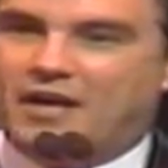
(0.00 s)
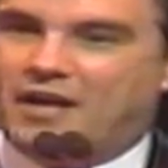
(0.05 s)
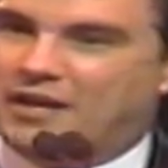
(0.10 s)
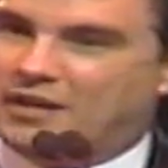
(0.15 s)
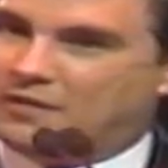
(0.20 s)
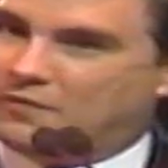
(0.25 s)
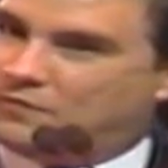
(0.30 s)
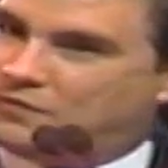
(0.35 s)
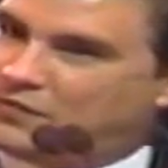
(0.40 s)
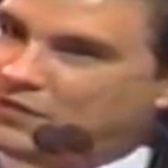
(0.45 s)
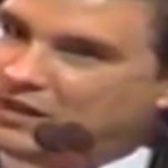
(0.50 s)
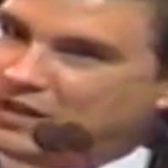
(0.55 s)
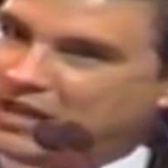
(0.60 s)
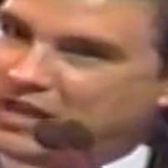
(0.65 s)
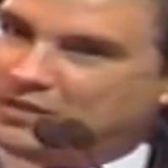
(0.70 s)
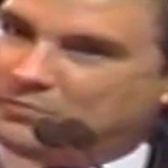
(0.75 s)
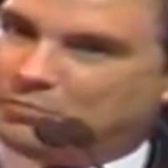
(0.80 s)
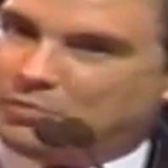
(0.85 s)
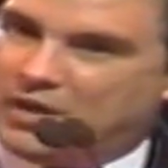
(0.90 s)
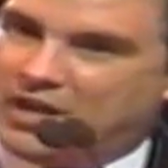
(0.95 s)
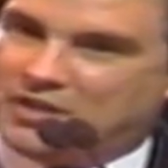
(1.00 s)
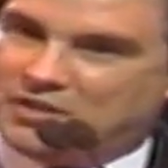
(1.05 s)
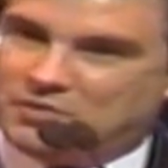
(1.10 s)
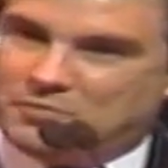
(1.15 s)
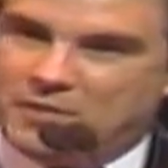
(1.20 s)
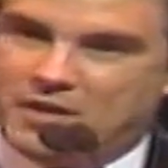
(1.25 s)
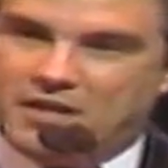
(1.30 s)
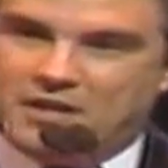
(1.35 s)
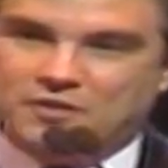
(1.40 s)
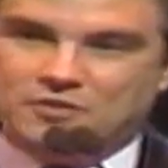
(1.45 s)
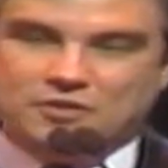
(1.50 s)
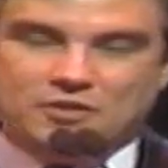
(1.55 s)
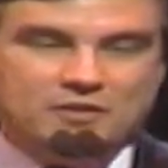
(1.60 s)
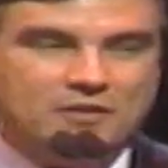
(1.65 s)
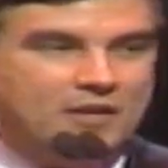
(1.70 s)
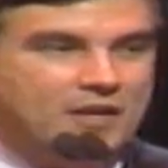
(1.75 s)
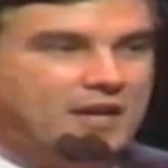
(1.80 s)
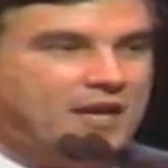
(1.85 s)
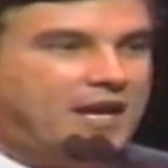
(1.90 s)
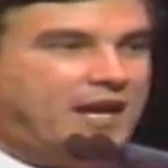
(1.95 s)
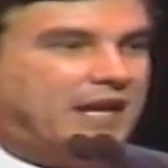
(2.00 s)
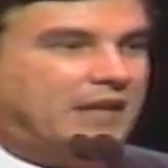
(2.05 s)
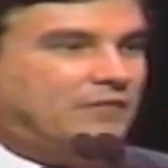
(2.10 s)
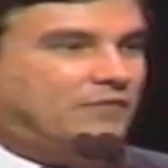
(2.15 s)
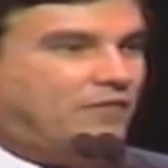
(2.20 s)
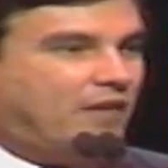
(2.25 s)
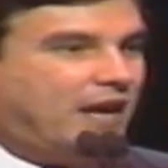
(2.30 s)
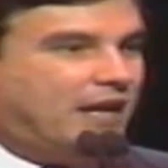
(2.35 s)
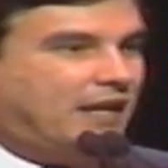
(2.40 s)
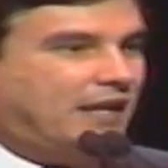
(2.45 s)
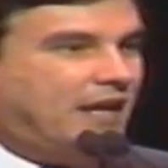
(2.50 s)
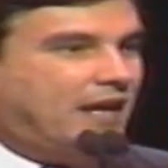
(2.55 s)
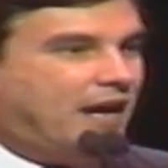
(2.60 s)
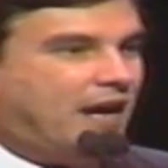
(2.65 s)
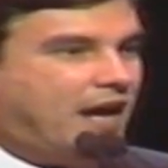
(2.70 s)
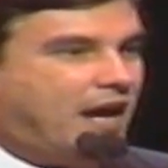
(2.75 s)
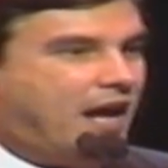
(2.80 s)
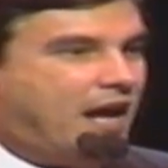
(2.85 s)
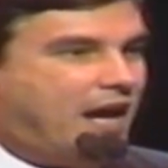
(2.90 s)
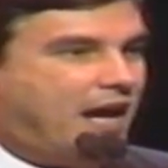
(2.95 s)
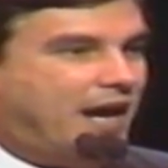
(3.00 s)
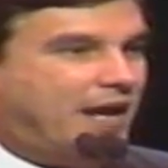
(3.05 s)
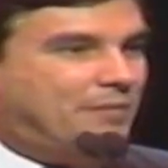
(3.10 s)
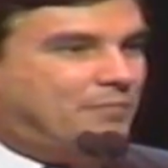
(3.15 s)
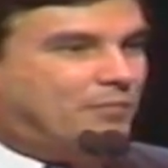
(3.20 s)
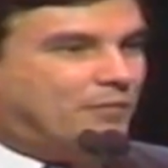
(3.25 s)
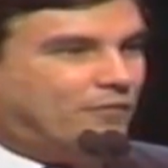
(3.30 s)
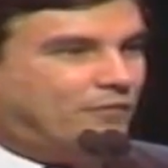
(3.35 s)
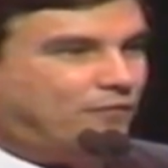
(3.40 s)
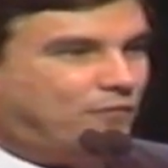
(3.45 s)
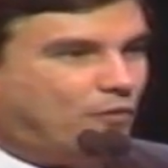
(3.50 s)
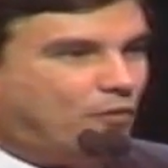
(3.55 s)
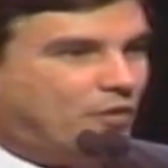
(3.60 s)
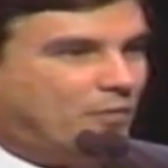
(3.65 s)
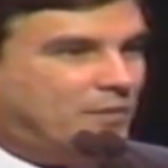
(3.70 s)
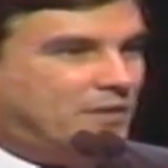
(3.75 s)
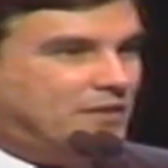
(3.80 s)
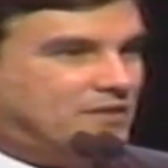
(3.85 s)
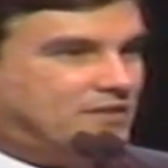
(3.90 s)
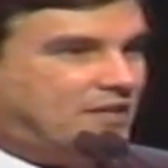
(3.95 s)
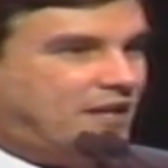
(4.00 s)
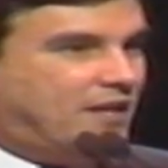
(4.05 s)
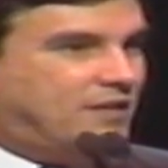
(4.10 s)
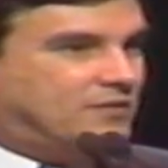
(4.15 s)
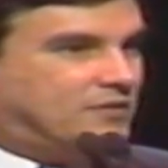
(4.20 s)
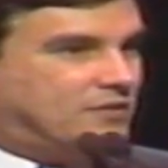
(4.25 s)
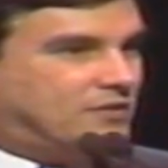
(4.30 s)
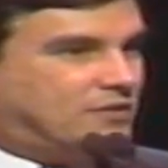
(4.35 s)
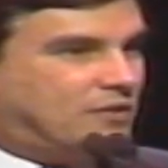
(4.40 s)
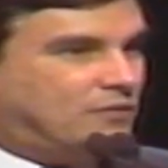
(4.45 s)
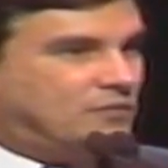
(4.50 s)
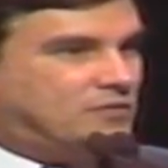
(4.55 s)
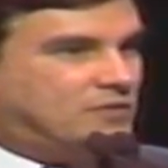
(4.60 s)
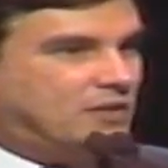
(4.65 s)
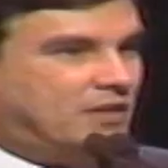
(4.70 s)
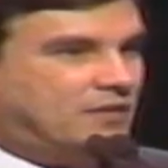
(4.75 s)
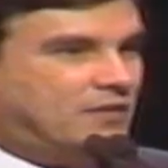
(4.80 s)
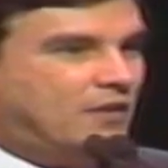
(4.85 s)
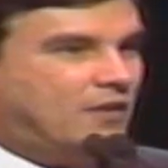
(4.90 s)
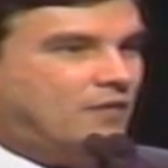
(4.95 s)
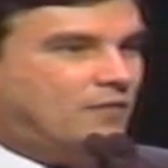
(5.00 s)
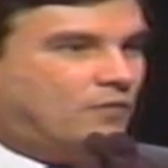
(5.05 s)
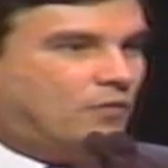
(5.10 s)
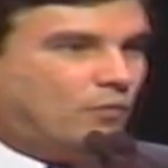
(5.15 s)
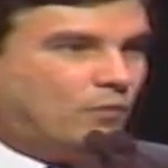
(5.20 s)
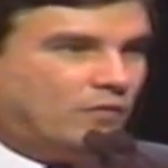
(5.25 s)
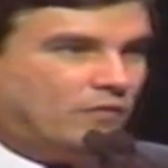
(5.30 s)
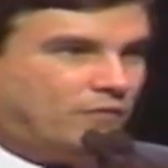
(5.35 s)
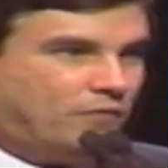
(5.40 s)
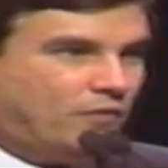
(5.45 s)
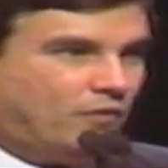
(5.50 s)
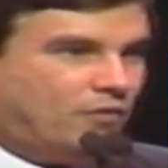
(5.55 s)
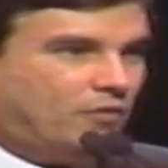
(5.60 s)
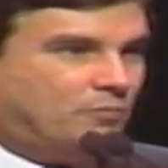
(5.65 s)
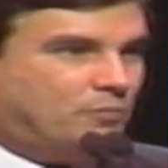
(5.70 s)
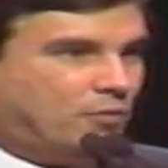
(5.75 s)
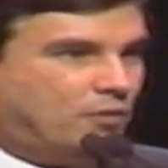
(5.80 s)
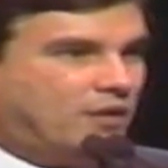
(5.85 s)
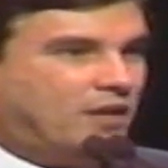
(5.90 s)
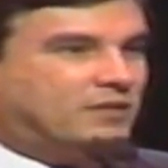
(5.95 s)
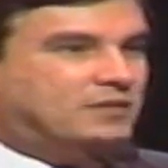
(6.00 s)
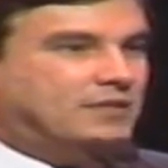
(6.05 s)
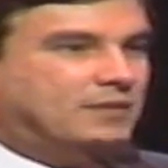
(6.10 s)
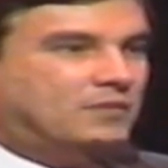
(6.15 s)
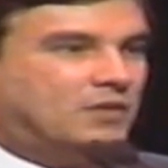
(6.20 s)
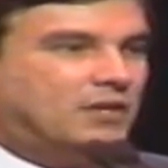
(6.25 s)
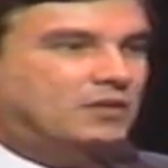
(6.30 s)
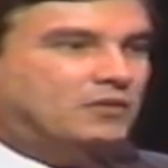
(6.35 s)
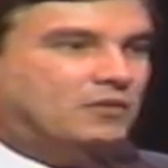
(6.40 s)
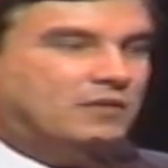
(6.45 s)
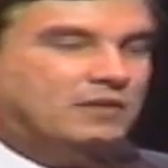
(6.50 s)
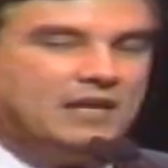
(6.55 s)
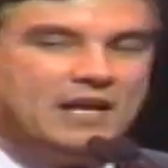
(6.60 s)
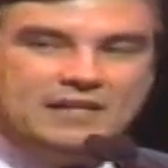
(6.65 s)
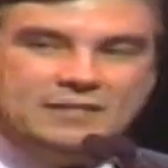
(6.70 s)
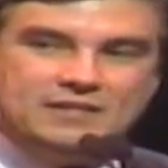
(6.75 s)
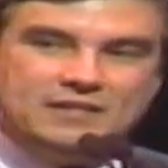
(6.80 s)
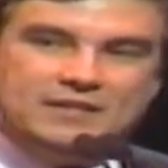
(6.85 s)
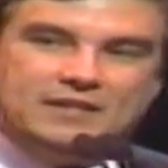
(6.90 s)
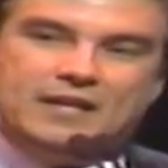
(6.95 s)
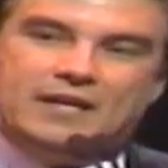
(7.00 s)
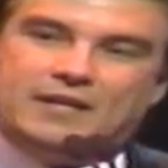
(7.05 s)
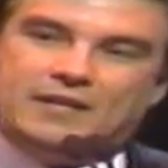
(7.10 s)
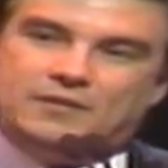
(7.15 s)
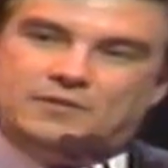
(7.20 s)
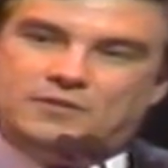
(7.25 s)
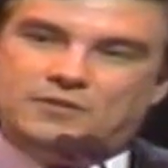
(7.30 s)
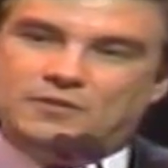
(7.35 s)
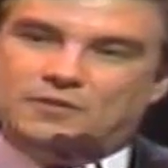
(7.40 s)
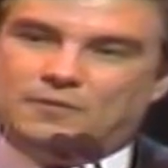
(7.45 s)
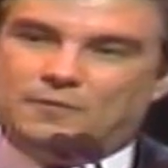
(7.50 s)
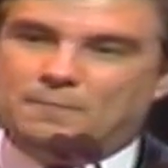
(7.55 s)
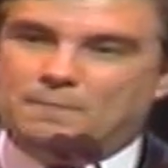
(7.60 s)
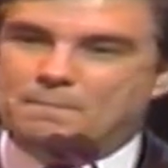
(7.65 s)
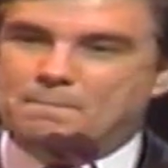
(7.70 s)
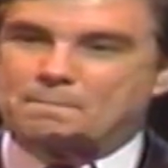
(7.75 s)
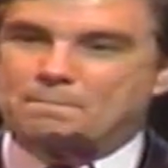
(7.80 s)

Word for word: an affiliate branch manager, and finally a high performing sales associate for referral productivity during 1992.